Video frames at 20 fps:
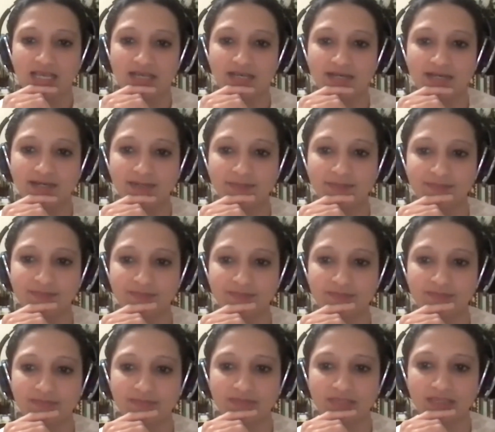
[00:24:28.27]
Um,
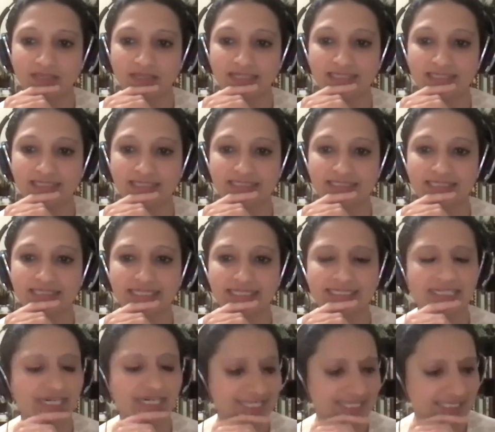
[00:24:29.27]
and there's like
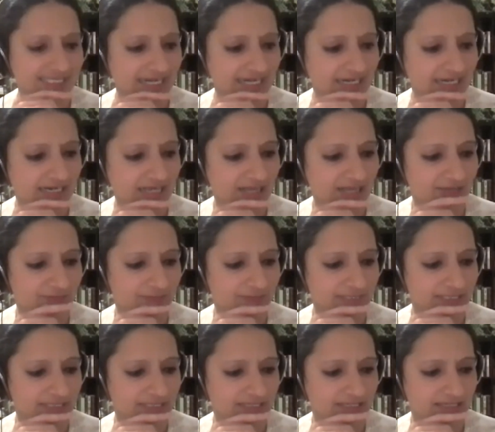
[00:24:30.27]
studies that have
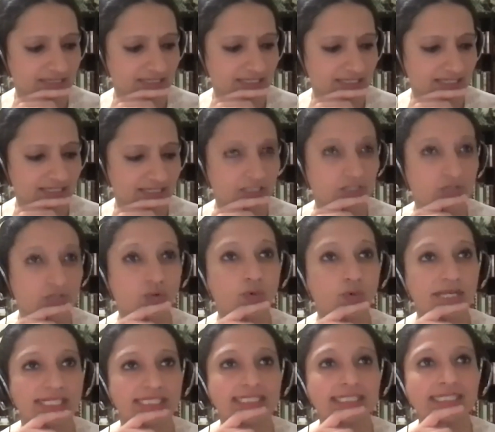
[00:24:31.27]
been done in
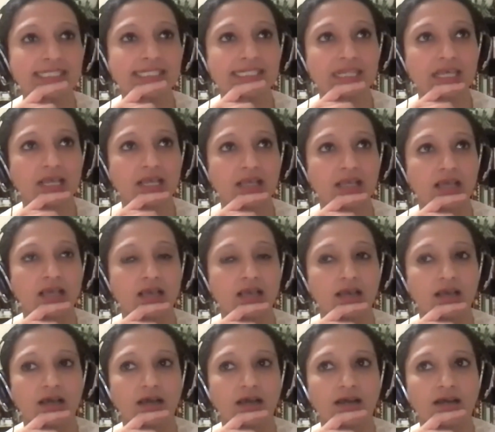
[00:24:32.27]
twins,
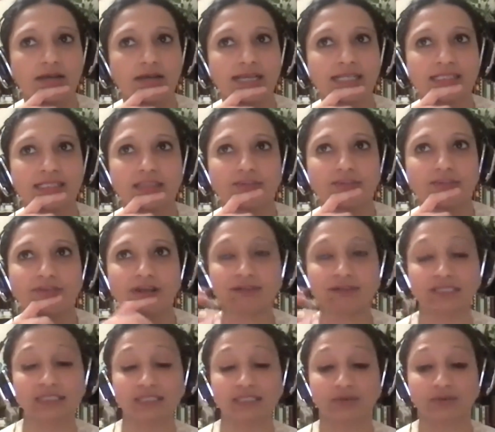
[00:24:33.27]
and they
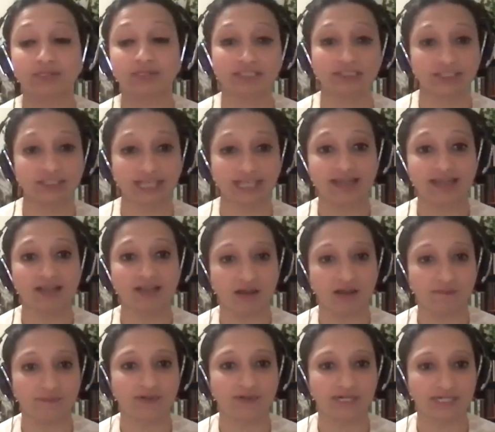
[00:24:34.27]
found that there was a genetic
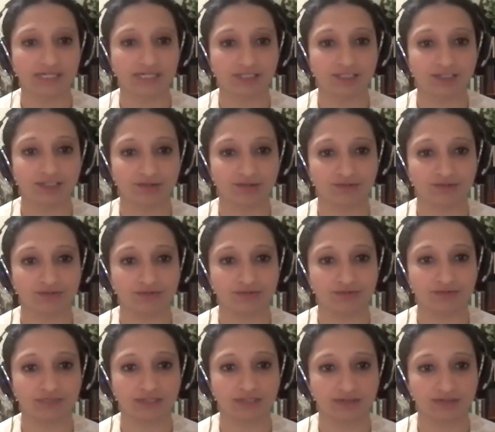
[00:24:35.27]
component
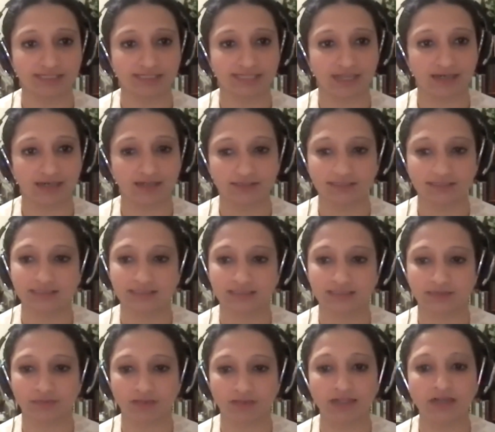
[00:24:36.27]
to intelligence
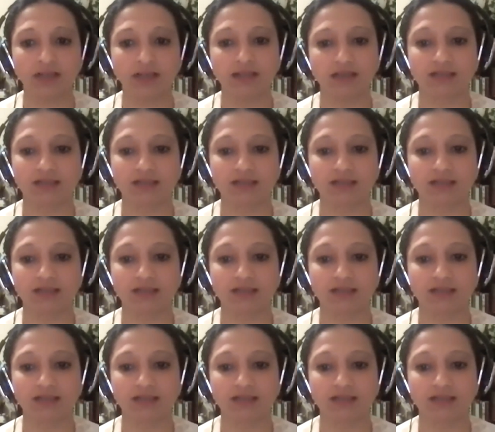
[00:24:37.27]
as well.